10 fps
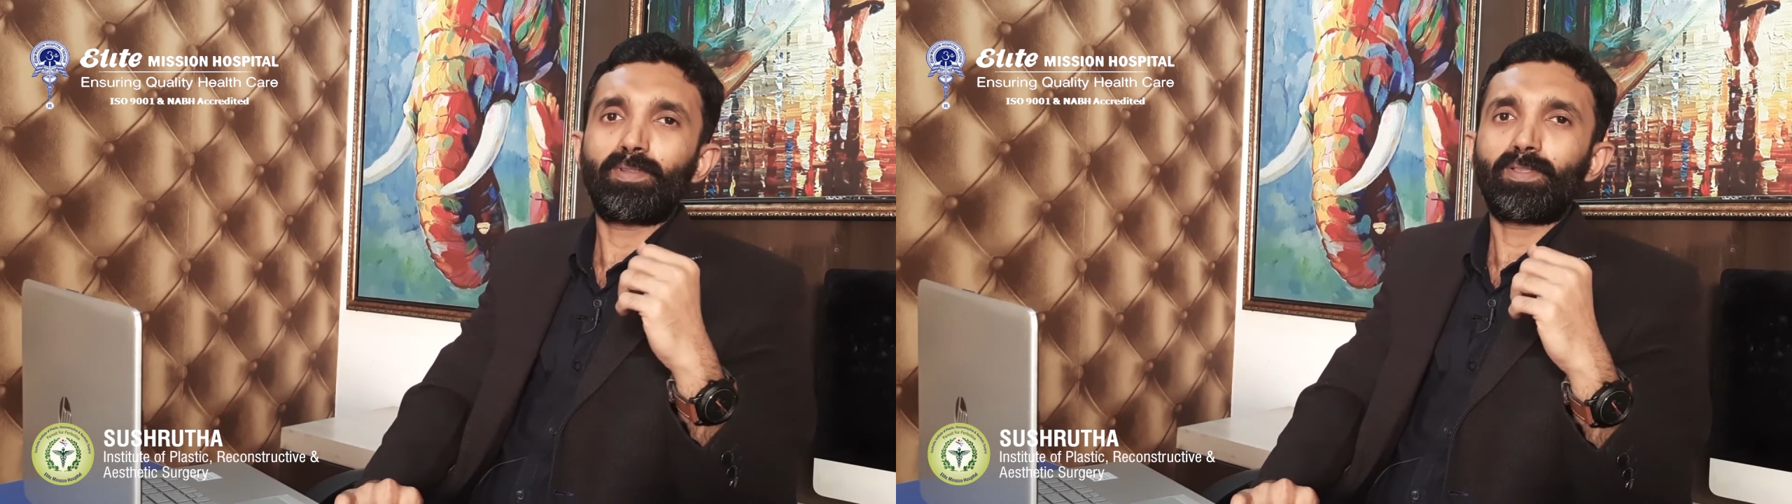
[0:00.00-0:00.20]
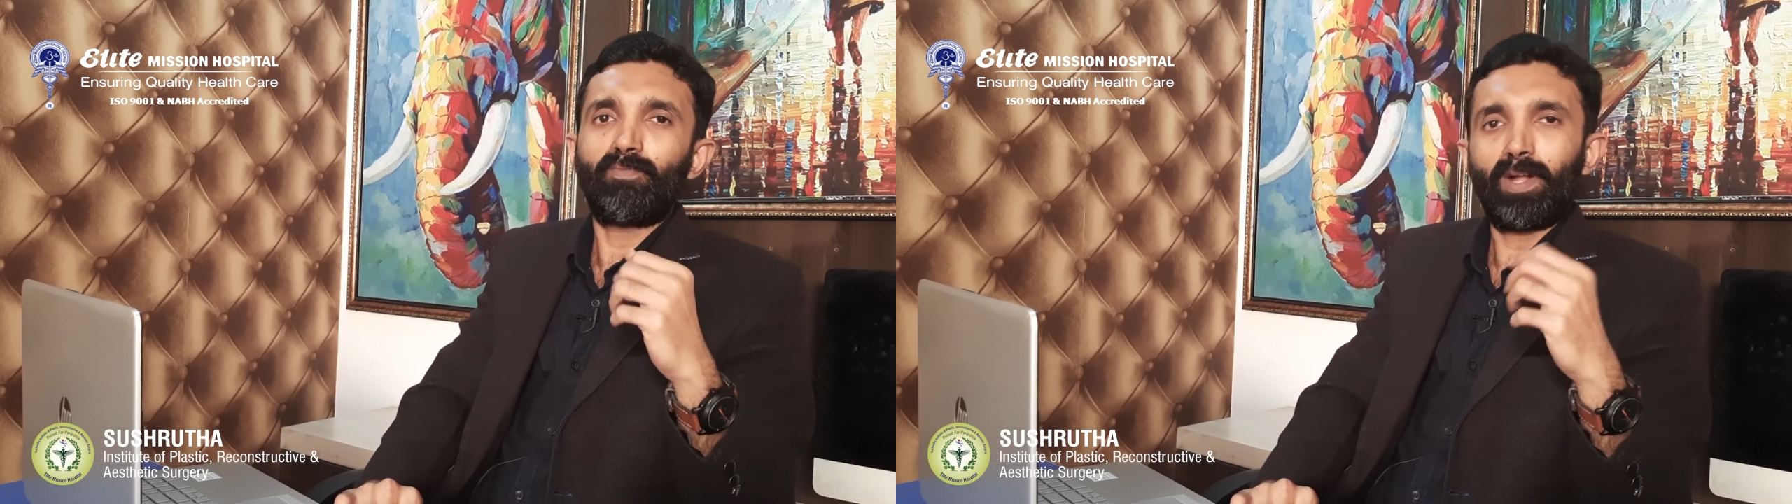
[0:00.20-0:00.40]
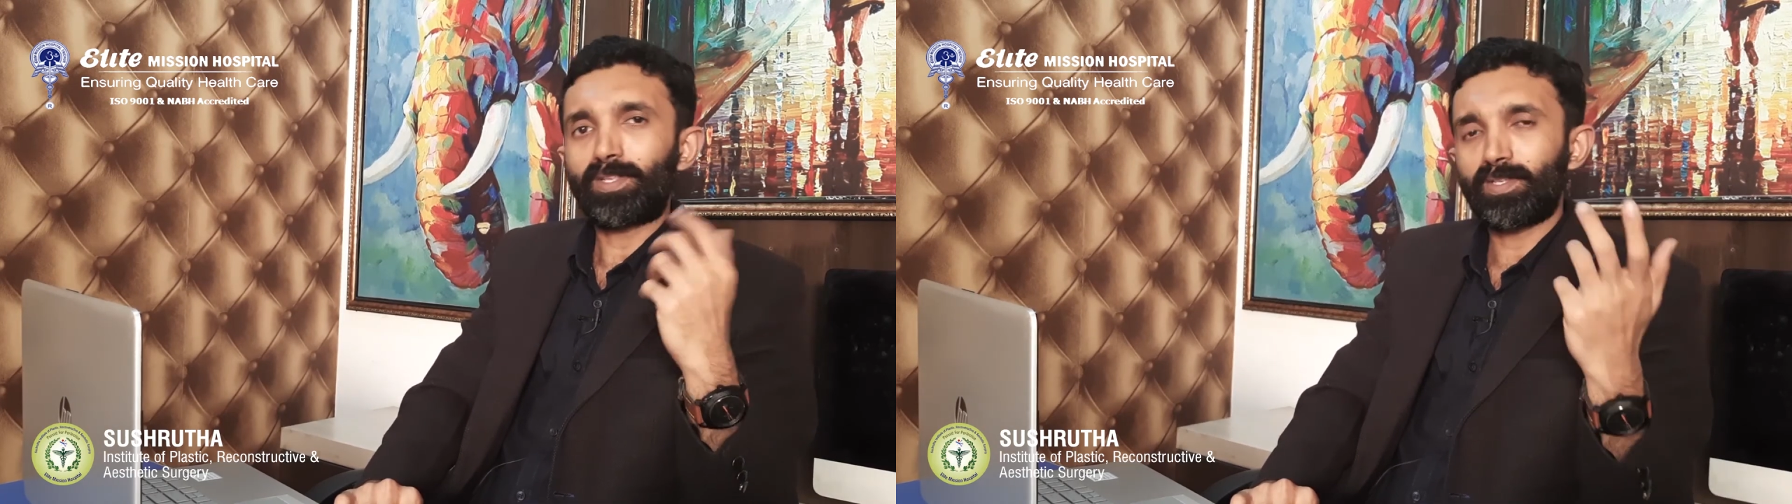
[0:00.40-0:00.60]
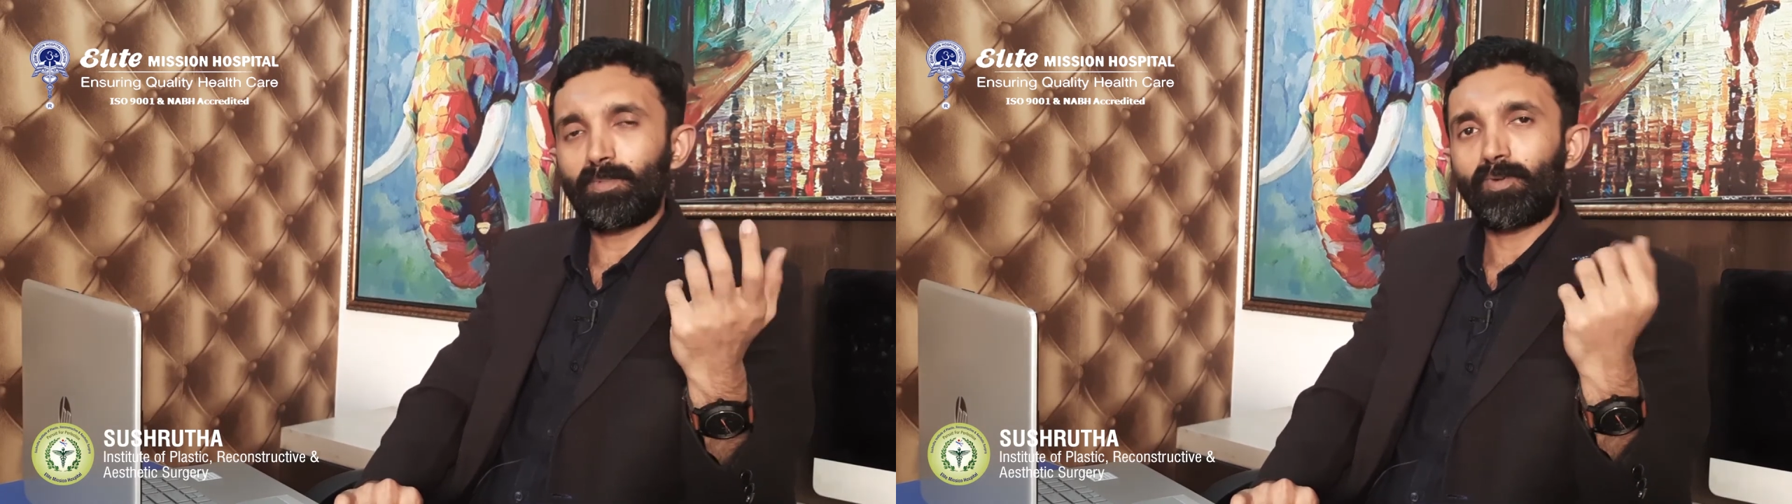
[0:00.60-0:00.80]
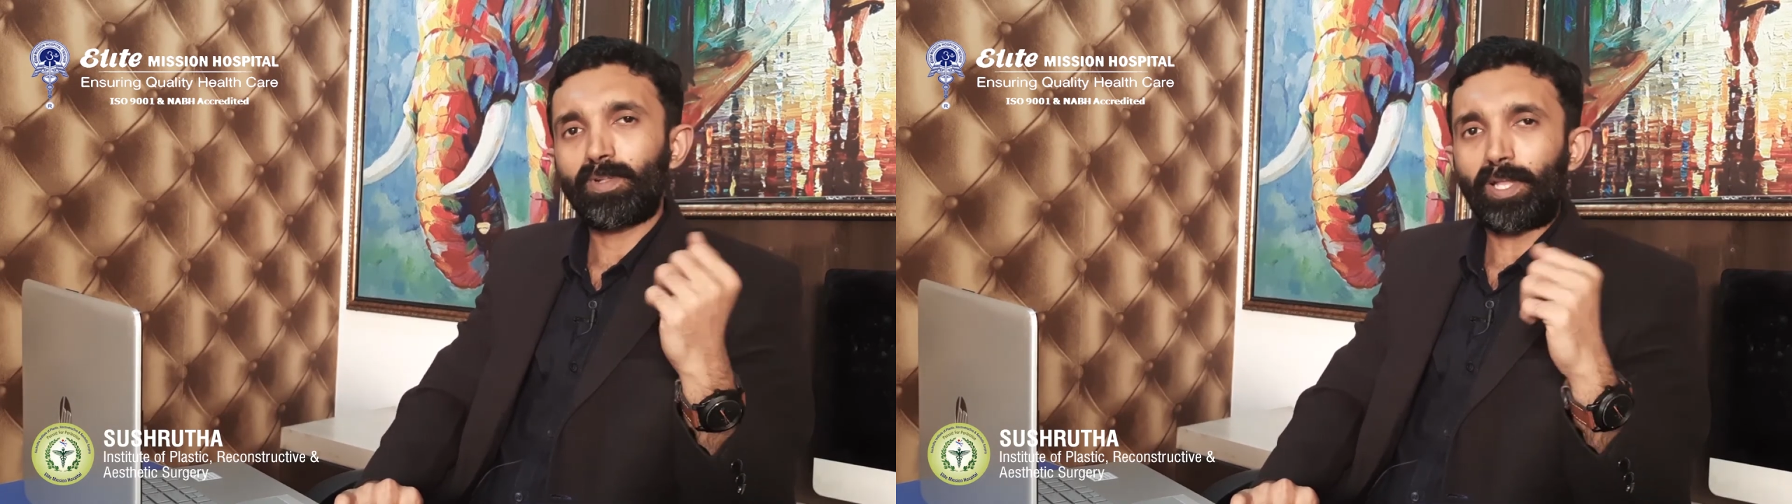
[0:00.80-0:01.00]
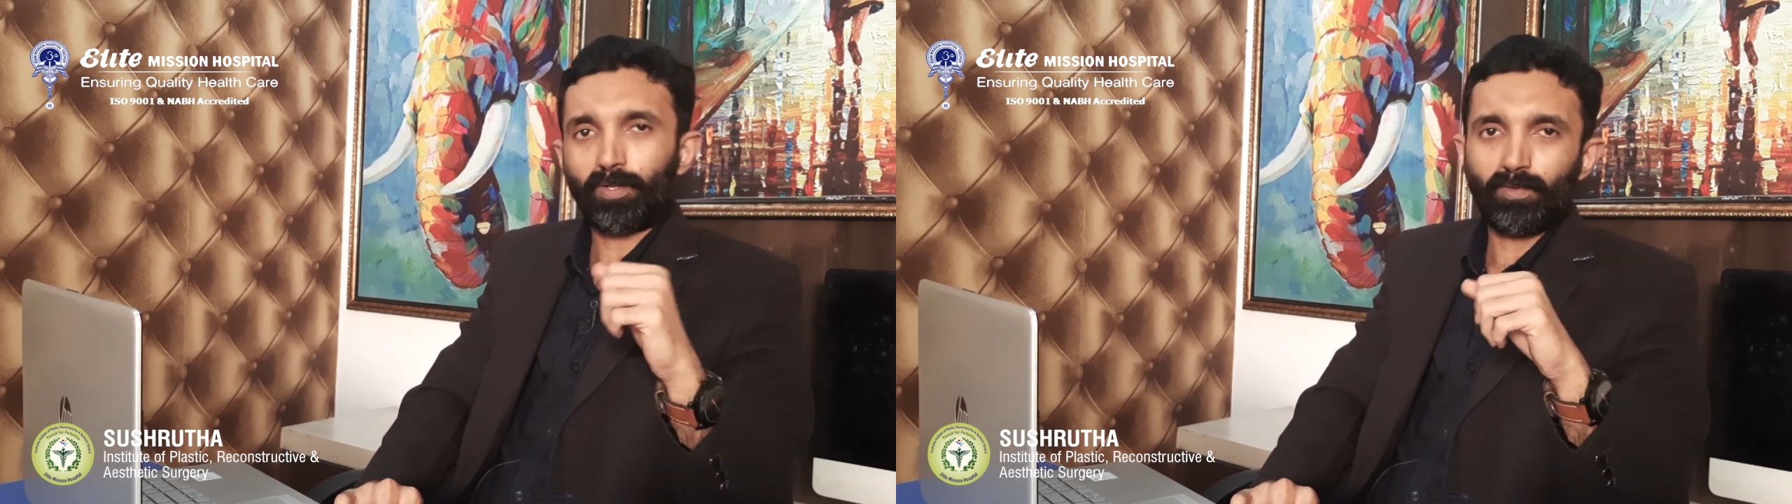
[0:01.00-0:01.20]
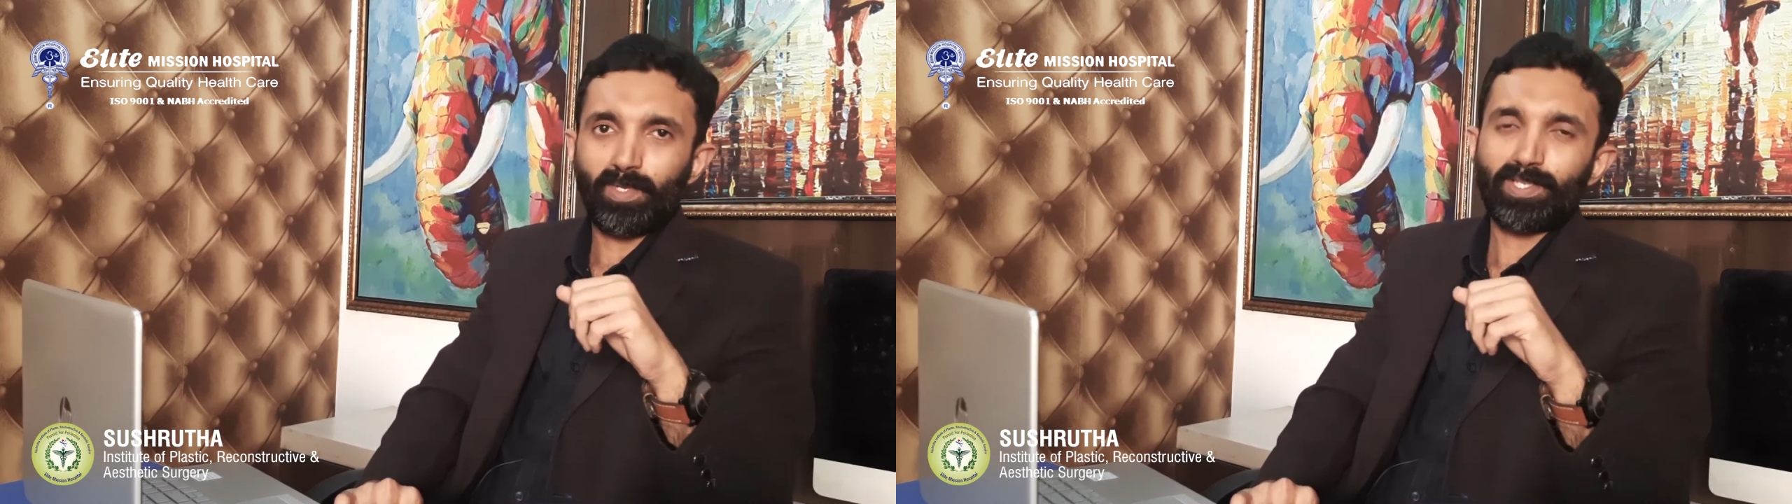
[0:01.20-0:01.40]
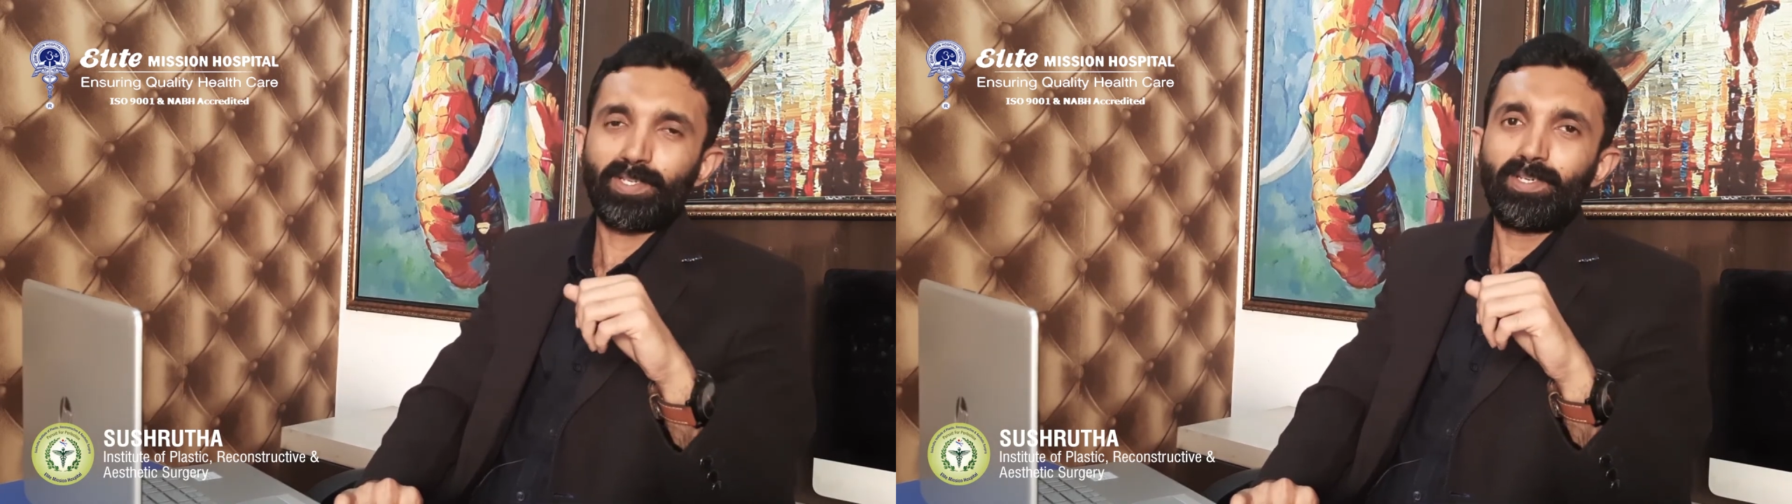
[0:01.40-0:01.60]
the facts about
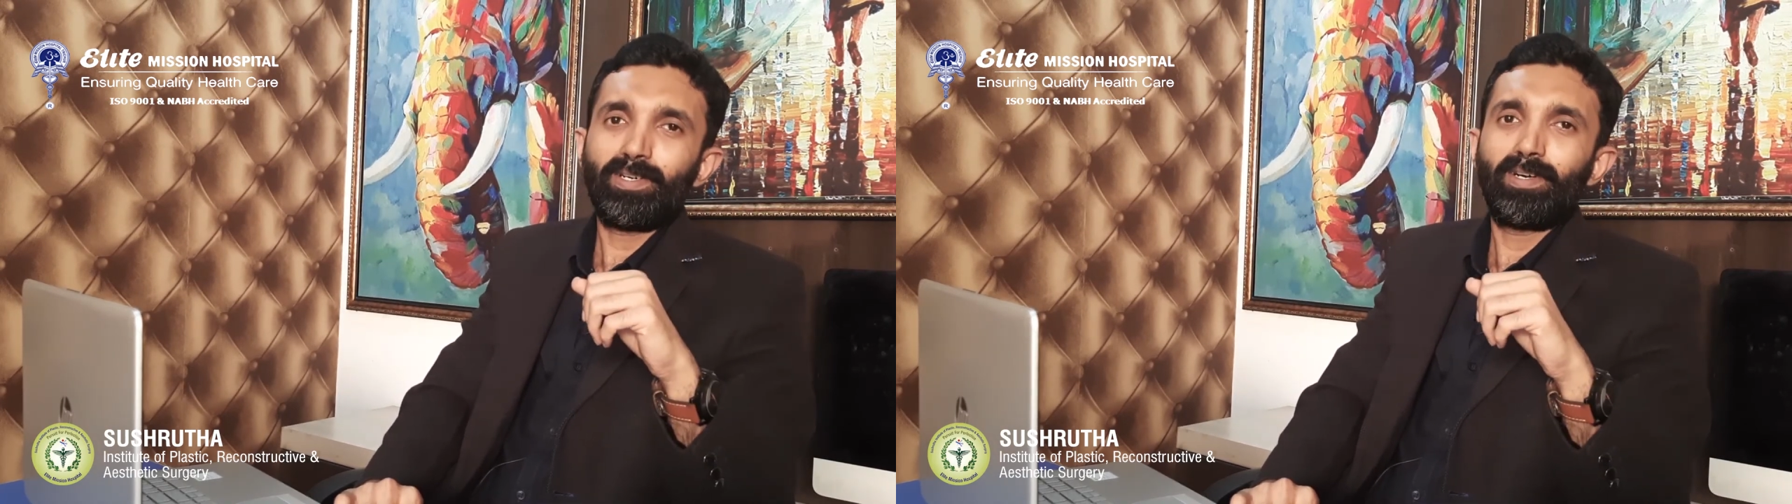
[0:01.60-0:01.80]
gynecomastia.